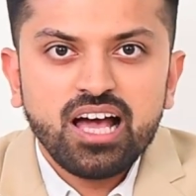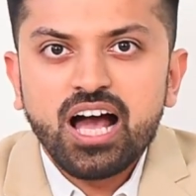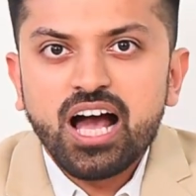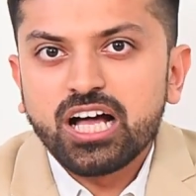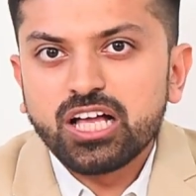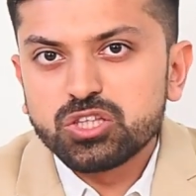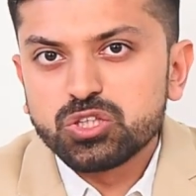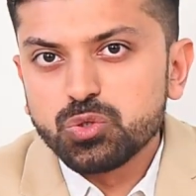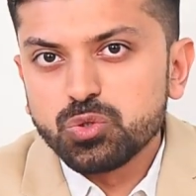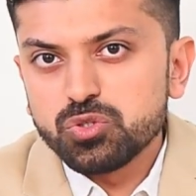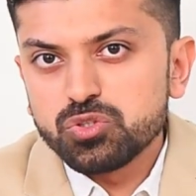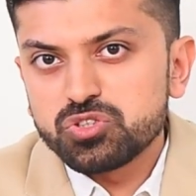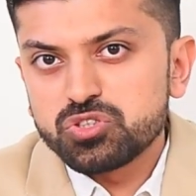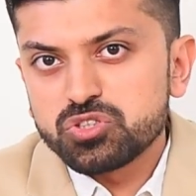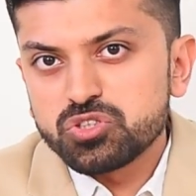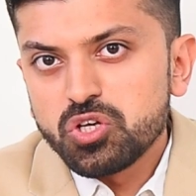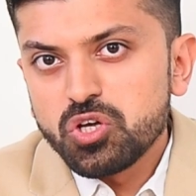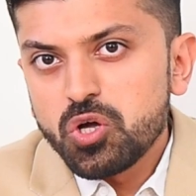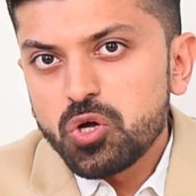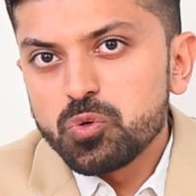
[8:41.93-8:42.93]
are those
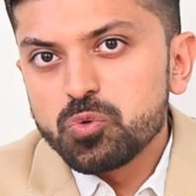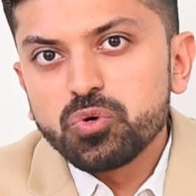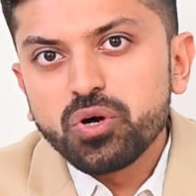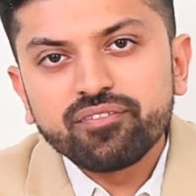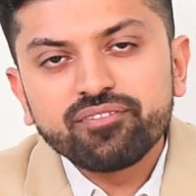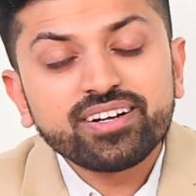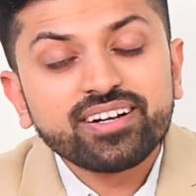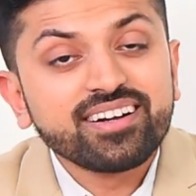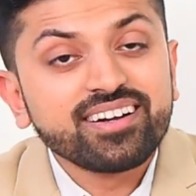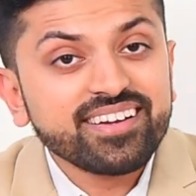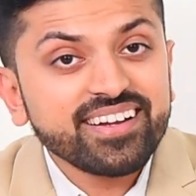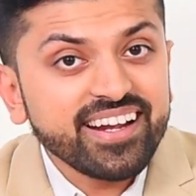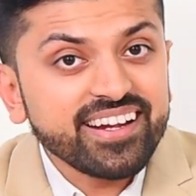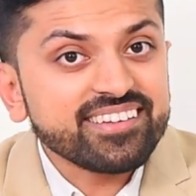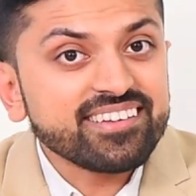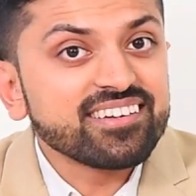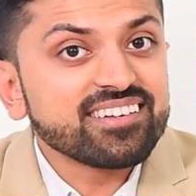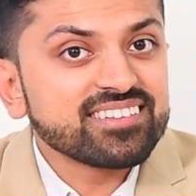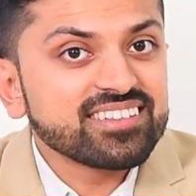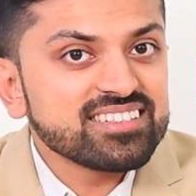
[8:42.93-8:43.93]
who have a
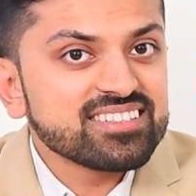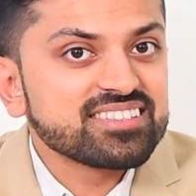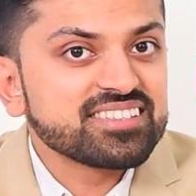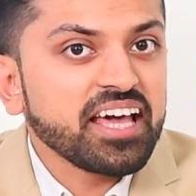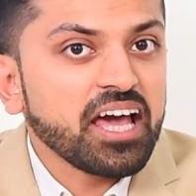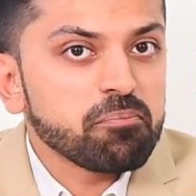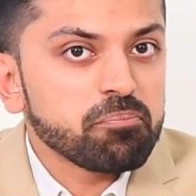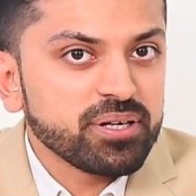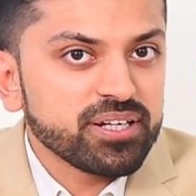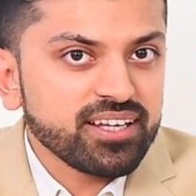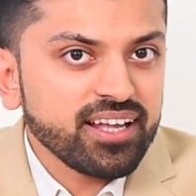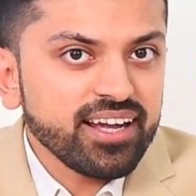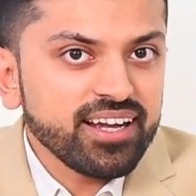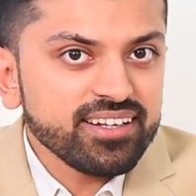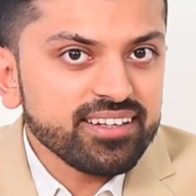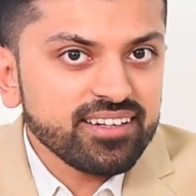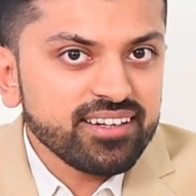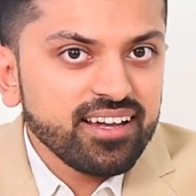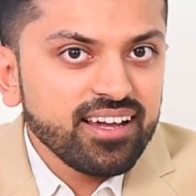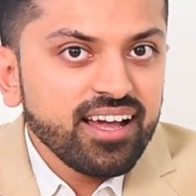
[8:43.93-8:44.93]
greater risk
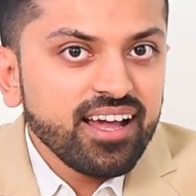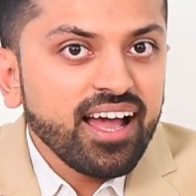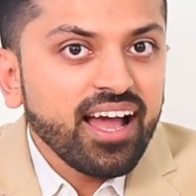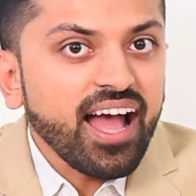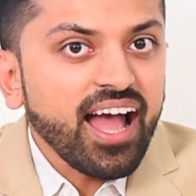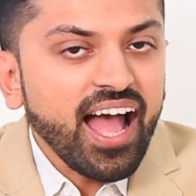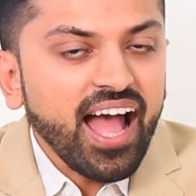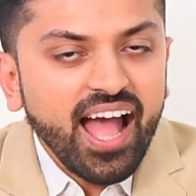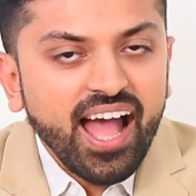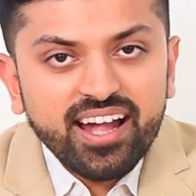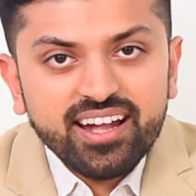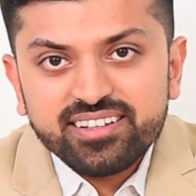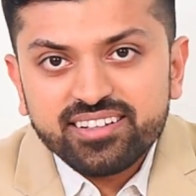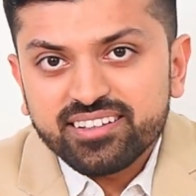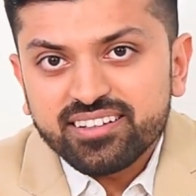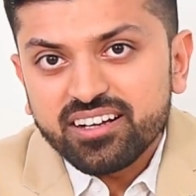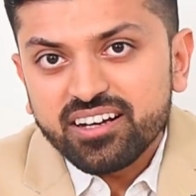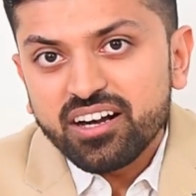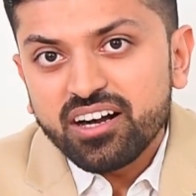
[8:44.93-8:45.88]
appetite and